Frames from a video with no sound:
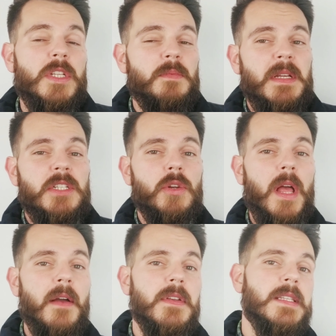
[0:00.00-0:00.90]
which means
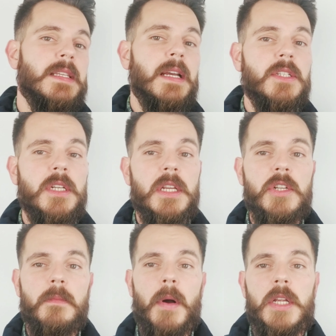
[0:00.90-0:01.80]
you'll have a section in
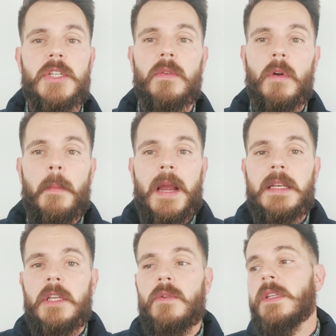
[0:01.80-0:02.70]
your budget
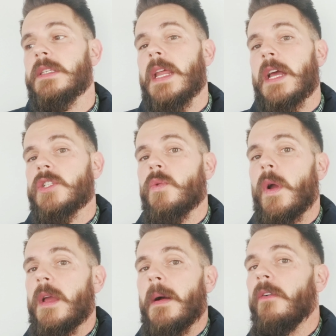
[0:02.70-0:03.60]
reminding you to stash
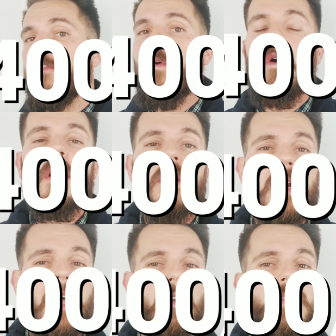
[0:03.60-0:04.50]
away about
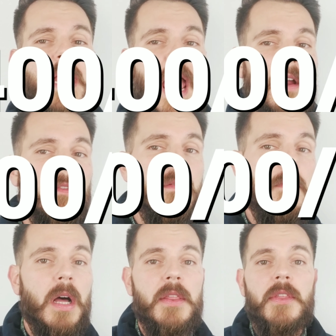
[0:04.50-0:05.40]
$400 every
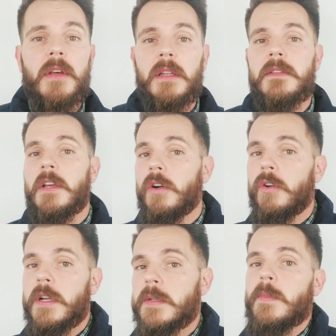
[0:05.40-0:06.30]
month until
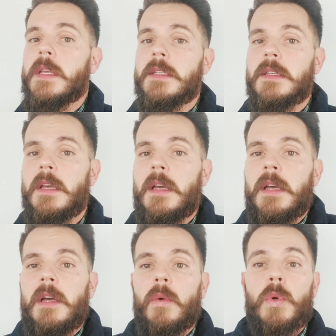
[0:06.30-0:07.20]
Christmas,
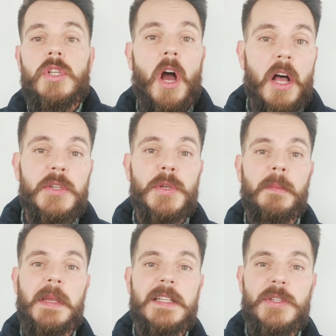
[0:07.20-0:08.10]
which also
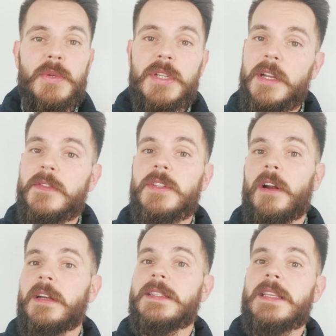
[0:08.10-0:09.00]
means you should have
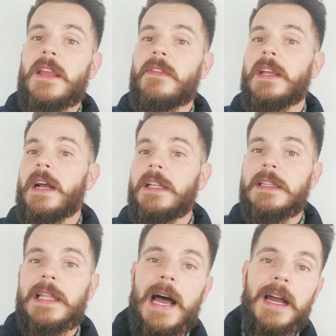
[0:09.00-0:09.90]
started saving a
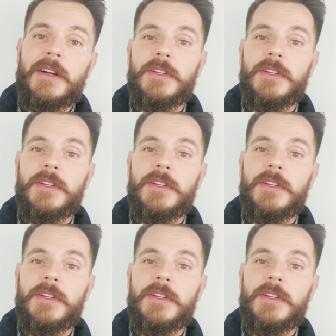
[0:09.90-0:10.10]
lot